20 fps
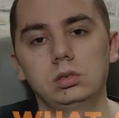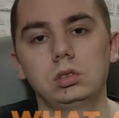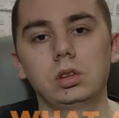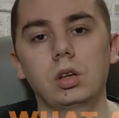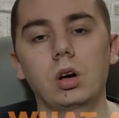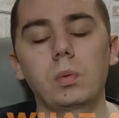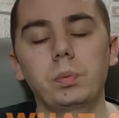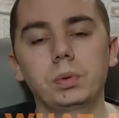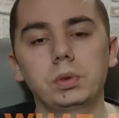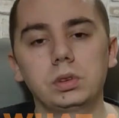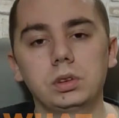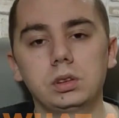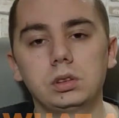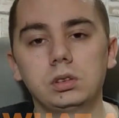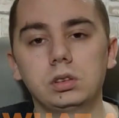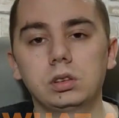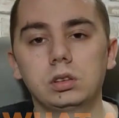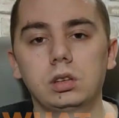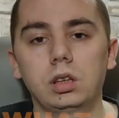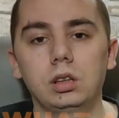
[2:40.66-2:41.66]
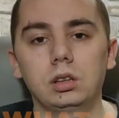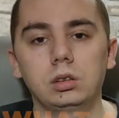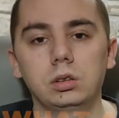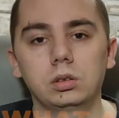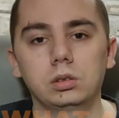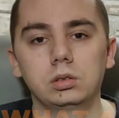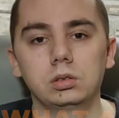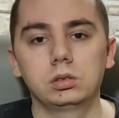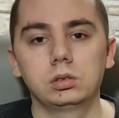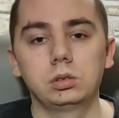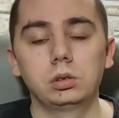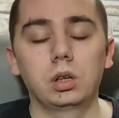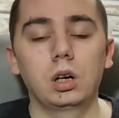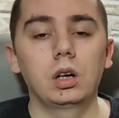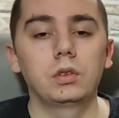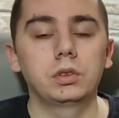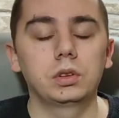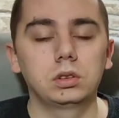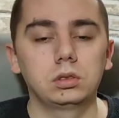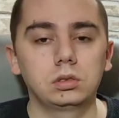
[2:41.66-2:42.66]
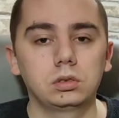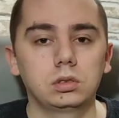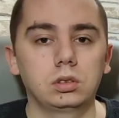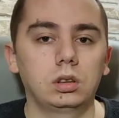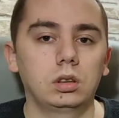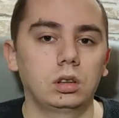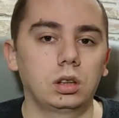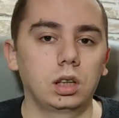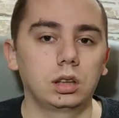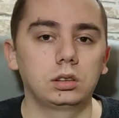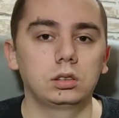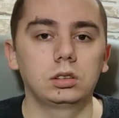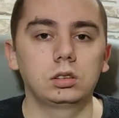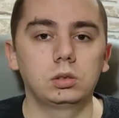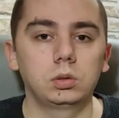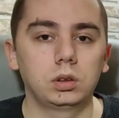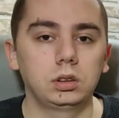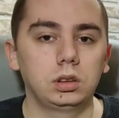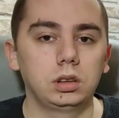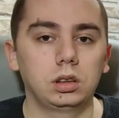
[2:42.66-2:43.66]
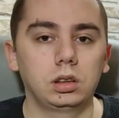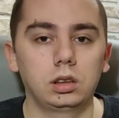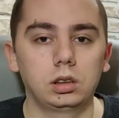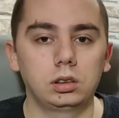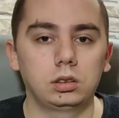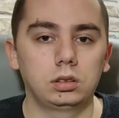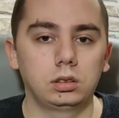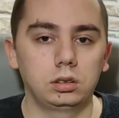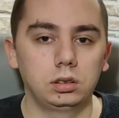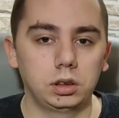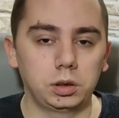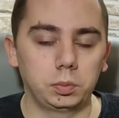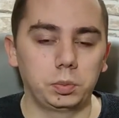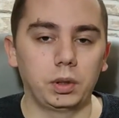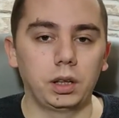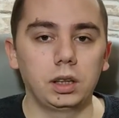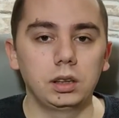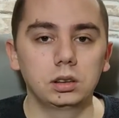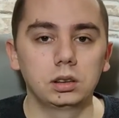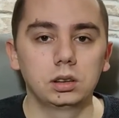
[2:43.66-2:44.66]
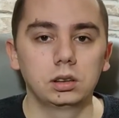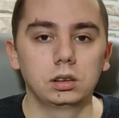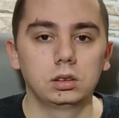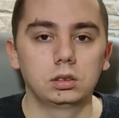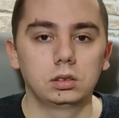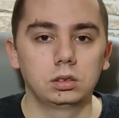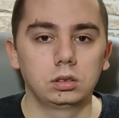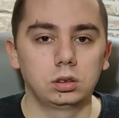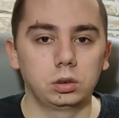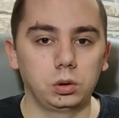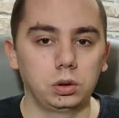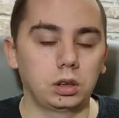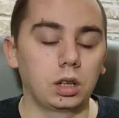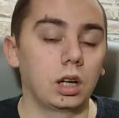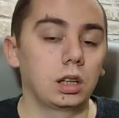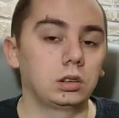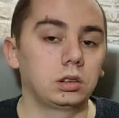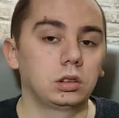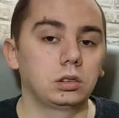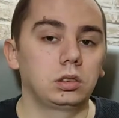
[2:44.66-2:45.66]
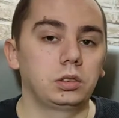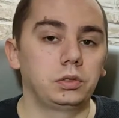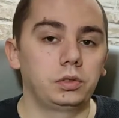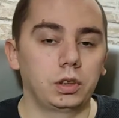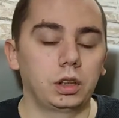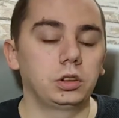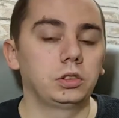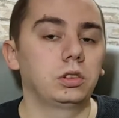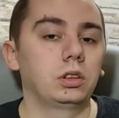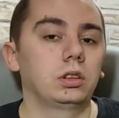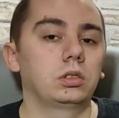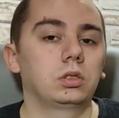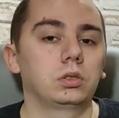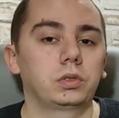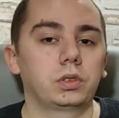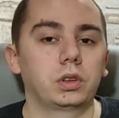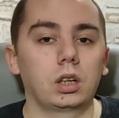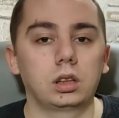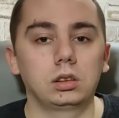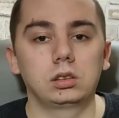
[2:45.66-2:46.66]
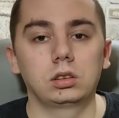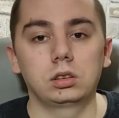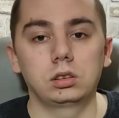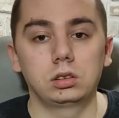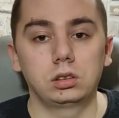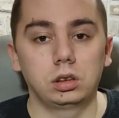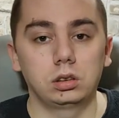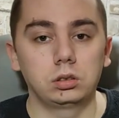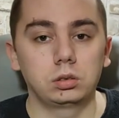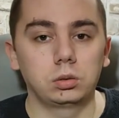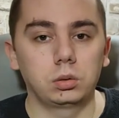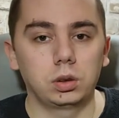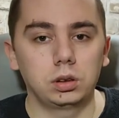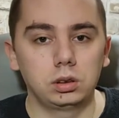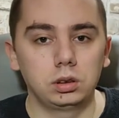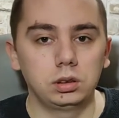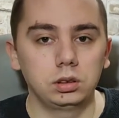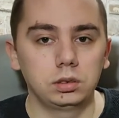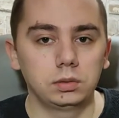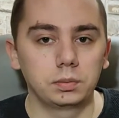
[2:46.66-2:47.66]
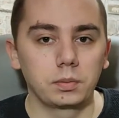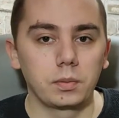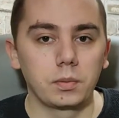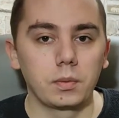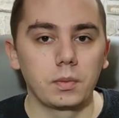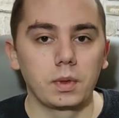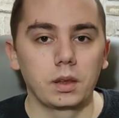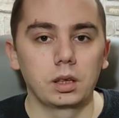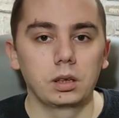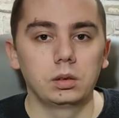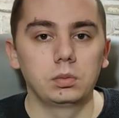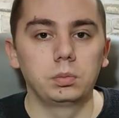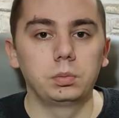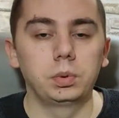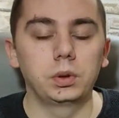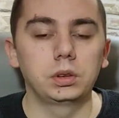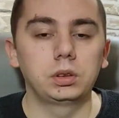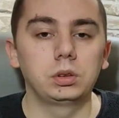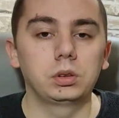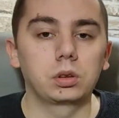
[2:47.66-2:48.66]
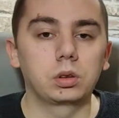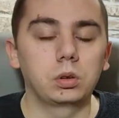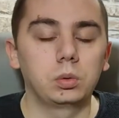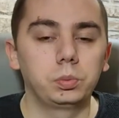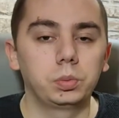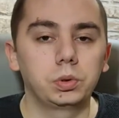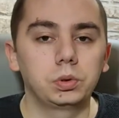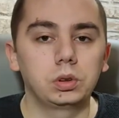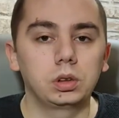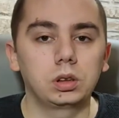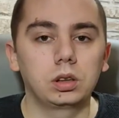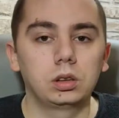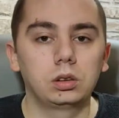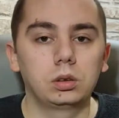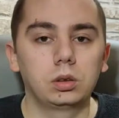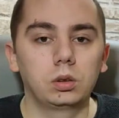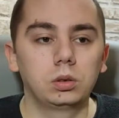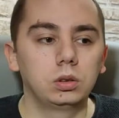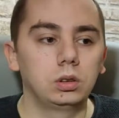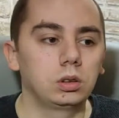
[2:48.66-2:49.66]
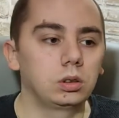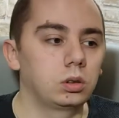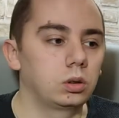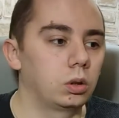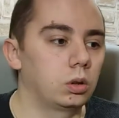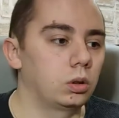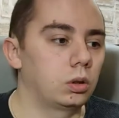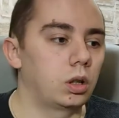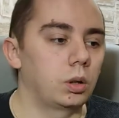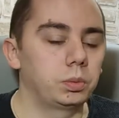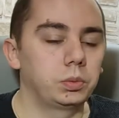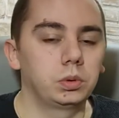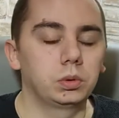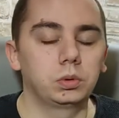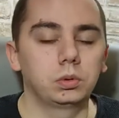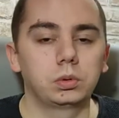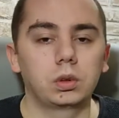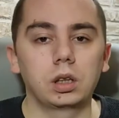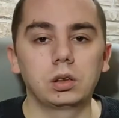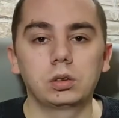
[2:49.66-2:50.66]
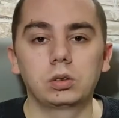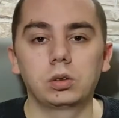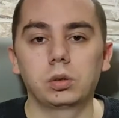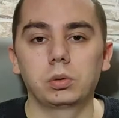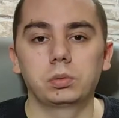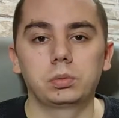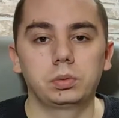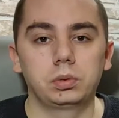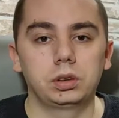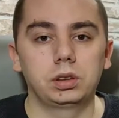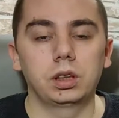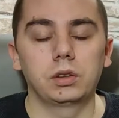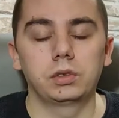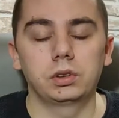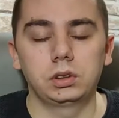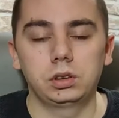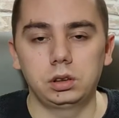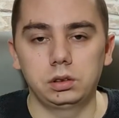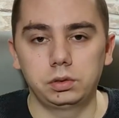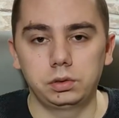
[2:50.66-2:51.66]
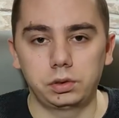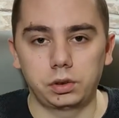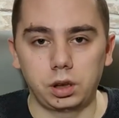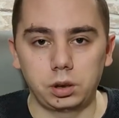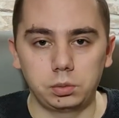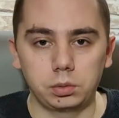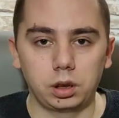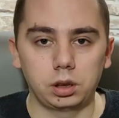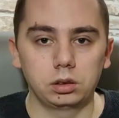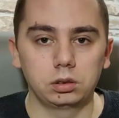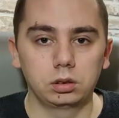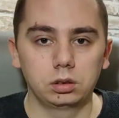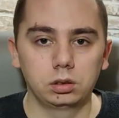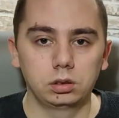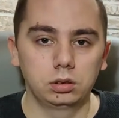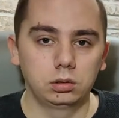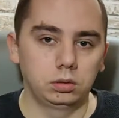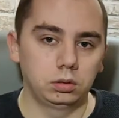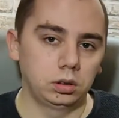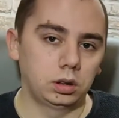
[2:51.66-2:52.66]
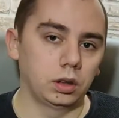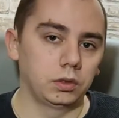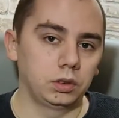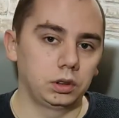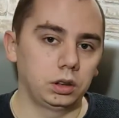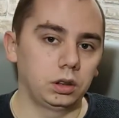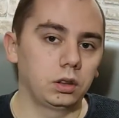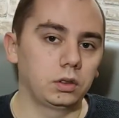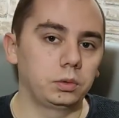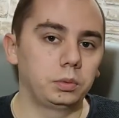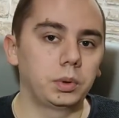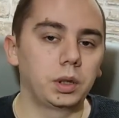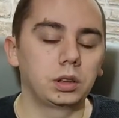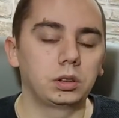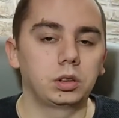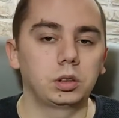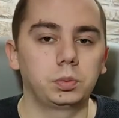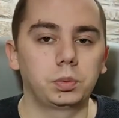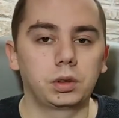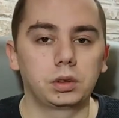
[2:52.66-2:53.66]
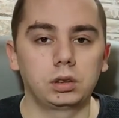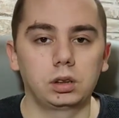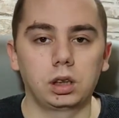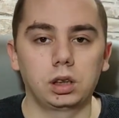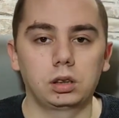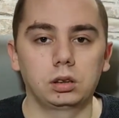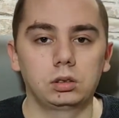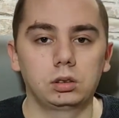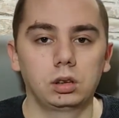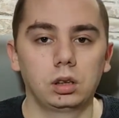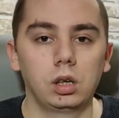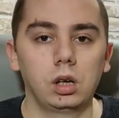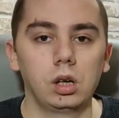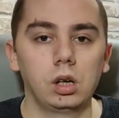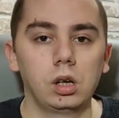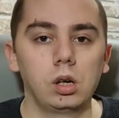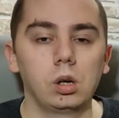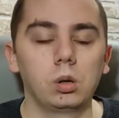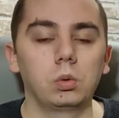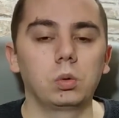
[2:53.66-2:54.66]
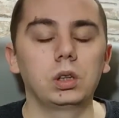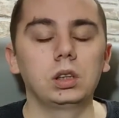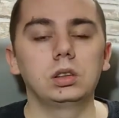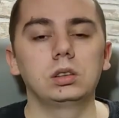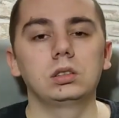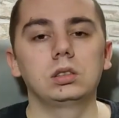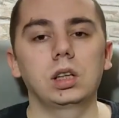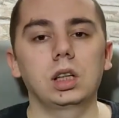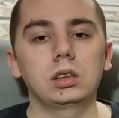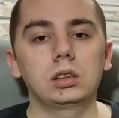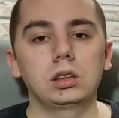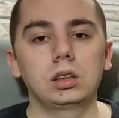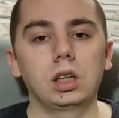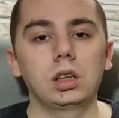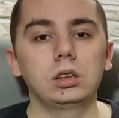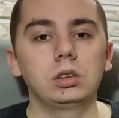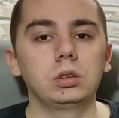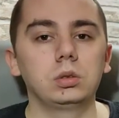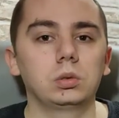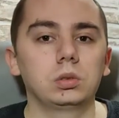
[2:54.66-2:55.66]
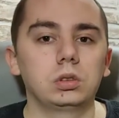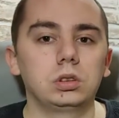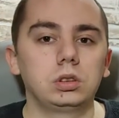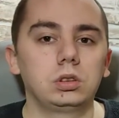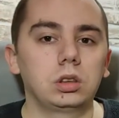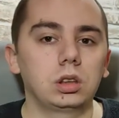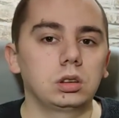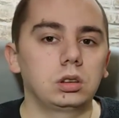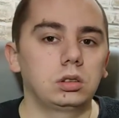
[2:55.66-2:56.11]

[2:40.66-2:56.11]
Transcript: the opposite scenario? You have an 120 Hz display, so it has a refresh rate of 120, but your computer can only go up to, I don't know, 70 frame rate, 70 FPS per second. Well, in that case, you